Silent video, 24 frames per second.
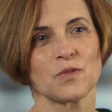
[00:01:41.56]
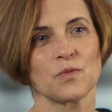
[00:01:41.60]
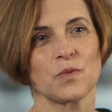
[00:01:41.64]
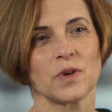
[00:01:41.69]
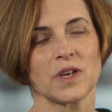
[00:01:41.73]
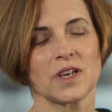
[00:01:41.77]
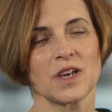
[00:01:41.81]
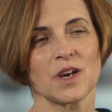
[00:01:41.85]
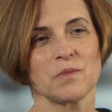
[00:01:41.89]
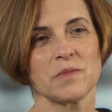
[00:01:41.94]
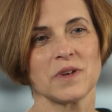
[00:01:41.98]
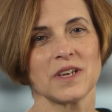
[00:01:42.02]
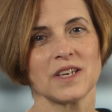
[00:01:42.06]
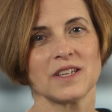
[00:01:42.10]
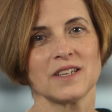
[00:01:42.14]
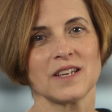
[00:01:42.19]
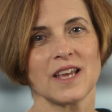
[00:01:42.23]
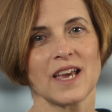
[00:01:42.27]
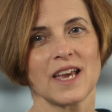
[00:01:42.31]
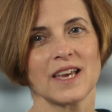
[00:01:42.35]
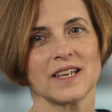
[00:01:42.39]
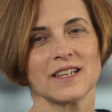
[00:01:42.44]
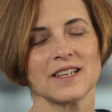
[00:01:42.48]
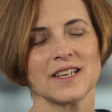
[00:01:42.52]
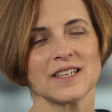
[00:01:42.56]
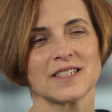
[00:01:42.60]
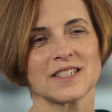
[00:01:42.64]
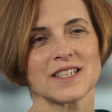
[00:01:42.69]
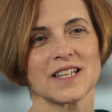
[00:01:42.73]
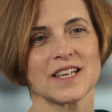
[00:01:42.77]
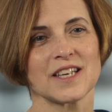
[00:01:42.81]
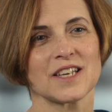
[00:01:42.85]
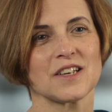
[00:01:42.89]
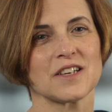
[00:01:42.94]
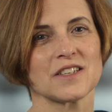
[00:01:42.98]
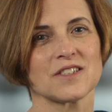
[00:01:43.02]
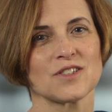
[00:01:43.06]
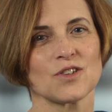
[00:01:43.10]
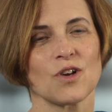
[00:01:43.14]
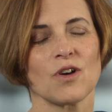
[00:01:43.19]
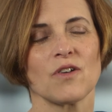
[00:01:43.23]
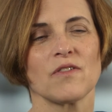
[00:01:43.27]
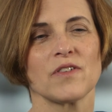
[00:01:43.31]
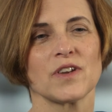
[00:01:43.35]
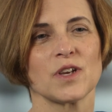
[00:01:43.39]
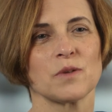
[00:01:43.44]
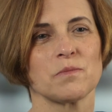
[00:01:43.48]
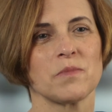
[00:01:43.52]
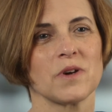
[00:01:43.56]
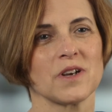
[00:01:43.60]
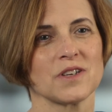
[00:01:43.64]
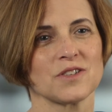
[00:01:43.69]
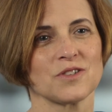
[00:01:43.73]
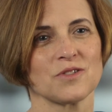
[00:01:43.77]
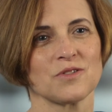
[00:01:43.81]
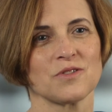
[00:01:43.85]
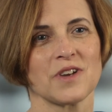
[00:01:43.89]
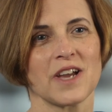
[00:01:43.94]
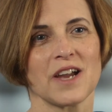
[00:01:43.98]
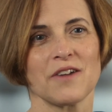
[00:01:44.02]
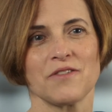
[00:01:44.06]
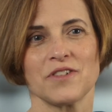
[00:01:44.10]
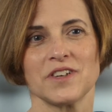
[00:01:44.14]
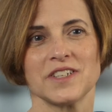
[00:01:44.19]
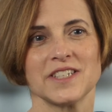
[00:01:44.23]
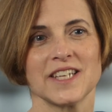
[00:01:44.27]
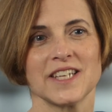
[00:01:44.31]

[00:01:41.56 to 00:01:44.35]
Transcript: We come in, it's like solving a puzzle every